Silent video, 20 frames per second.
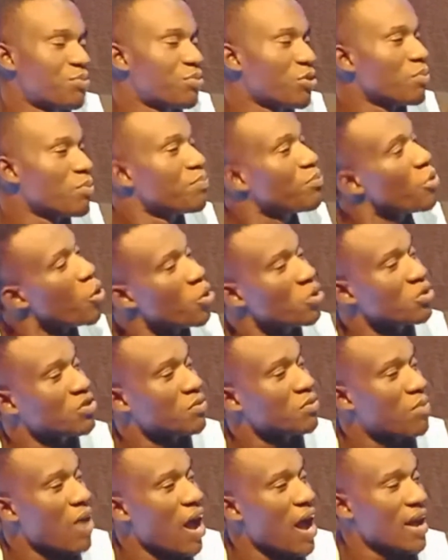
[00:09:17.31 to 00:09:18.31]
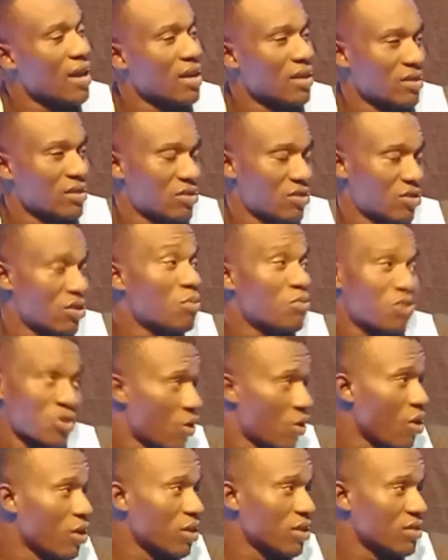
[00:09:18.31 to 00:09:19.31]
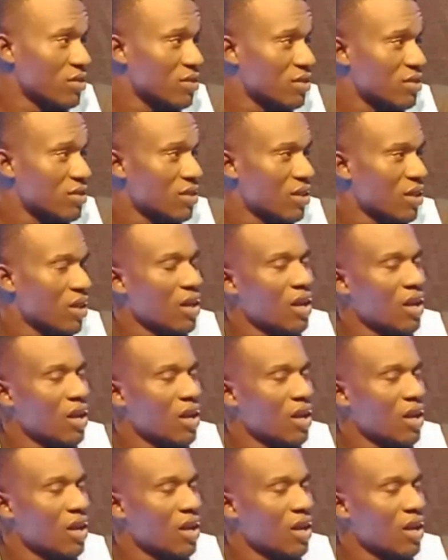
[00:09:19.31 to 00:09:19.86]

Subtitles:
proposed by some scholars.